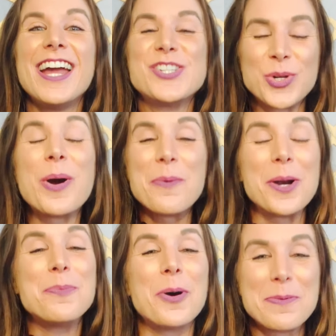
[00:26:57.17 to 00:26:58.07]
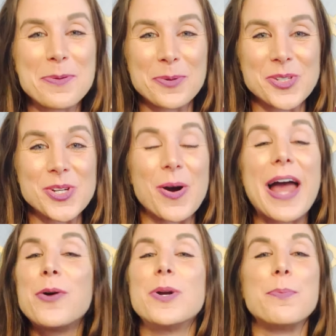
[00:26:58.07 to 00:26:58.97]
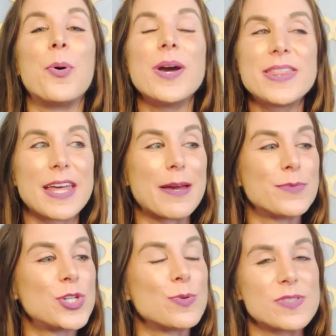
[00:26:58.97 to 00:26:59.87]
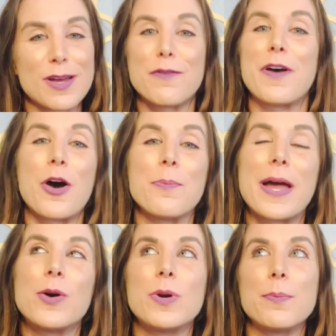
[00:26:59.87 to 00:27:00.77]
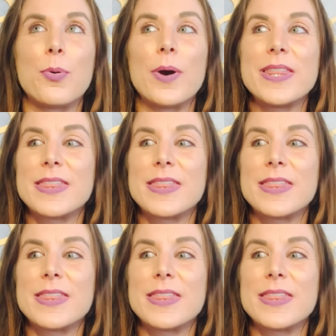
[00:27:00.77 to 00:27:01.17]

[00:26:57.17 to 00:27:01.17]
is who I want to point people to. I don't want to point them to self help. I don't want to point